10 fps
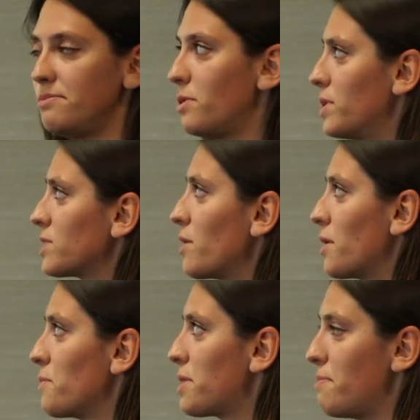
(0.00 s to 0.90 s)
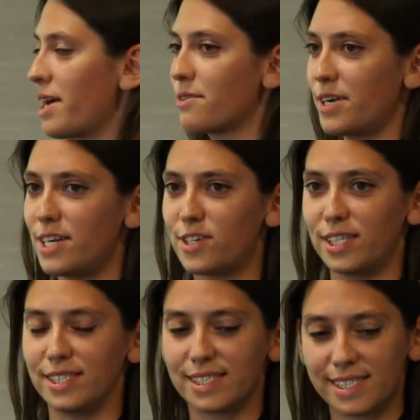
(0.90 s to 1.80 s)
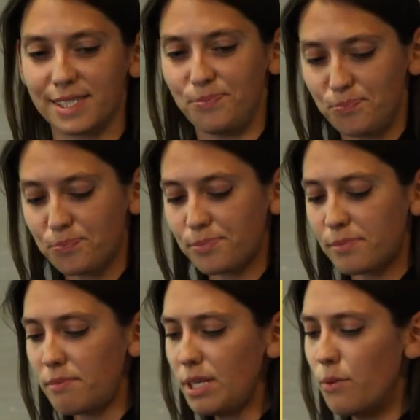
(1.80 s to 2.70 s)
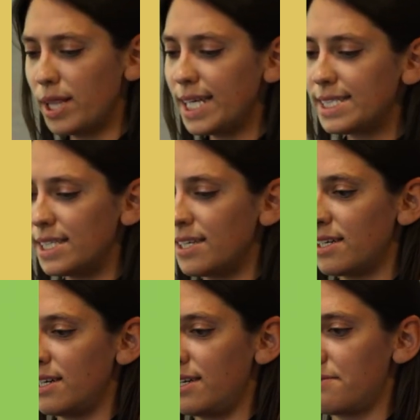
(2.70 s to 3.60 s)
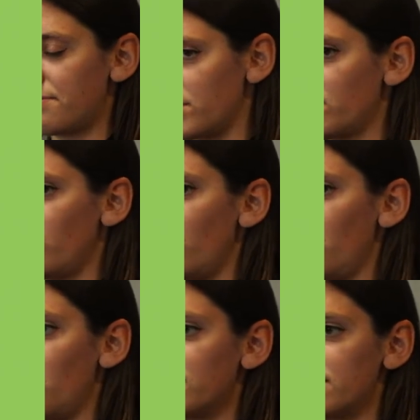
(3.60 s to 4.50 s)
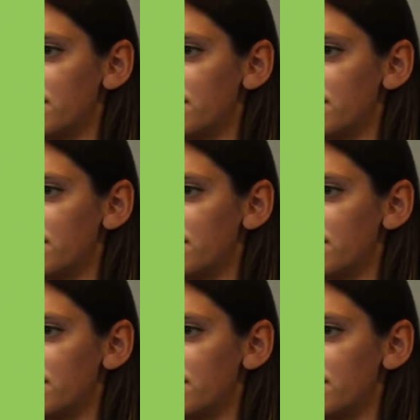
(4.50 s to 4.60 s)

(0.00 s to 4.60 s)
what's going on with migrations? Well, let's see, first of all, what